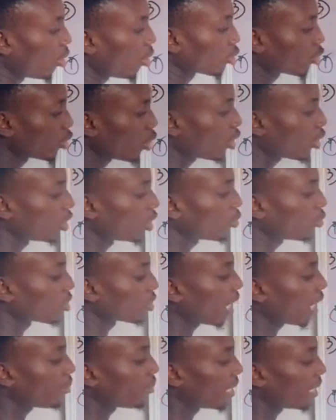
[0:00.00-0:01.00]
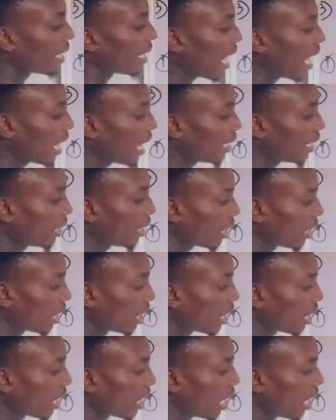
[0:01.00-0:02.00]

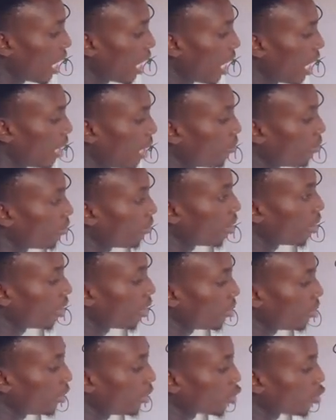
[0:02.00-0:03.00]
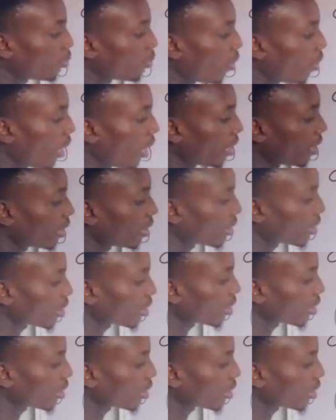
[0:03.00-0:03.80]
9m raised to power 8.